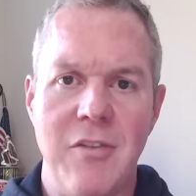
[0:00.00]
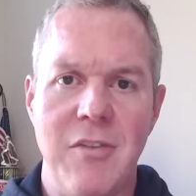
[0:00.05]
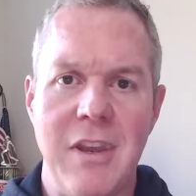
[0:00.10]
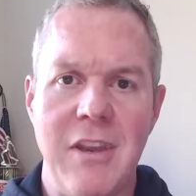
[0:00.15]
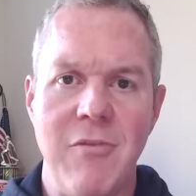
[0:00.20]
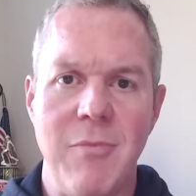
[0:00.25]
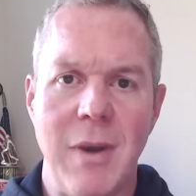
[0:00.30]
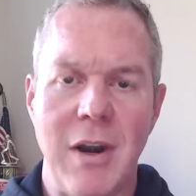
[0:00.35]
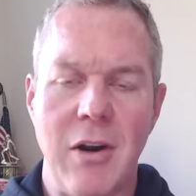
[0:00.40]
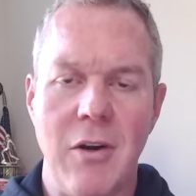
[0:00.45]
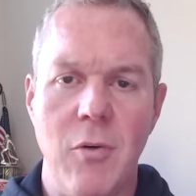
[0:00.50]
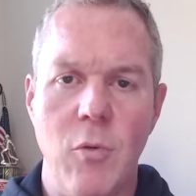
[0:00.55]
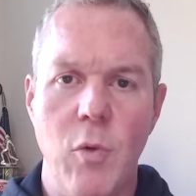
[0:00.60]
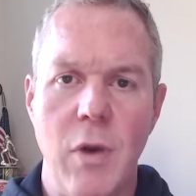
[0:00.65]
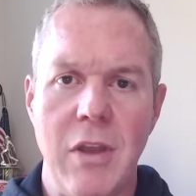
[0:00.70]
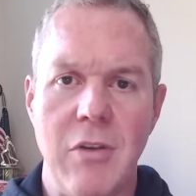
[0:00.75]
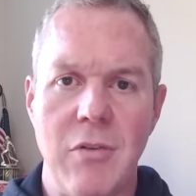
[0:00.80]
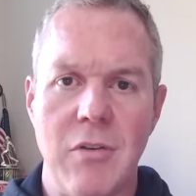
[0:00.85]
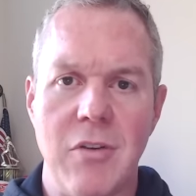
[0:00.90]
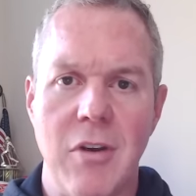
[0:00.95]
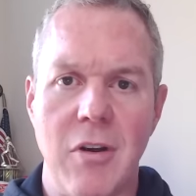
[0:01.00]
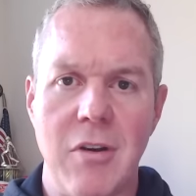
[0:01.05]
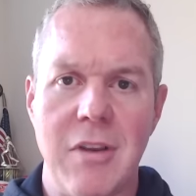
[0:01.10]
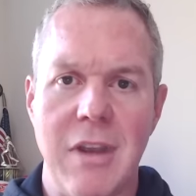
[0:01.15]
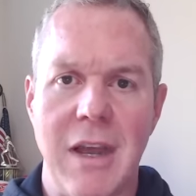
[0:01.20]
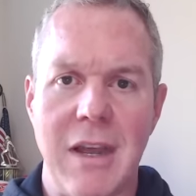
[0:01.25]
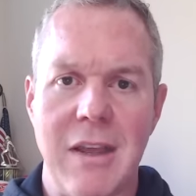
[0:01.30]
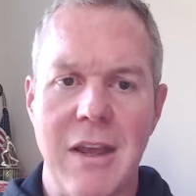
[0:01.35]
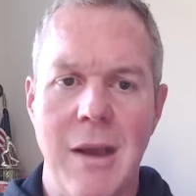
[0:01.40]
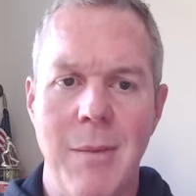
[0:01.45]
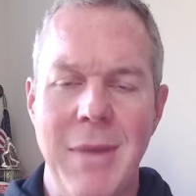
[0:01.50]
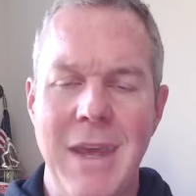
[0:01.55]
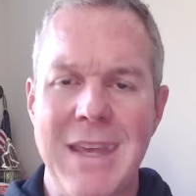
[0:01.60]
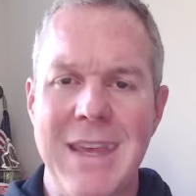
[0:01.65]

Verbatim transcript: Steve Merrill, wagertalk dot com.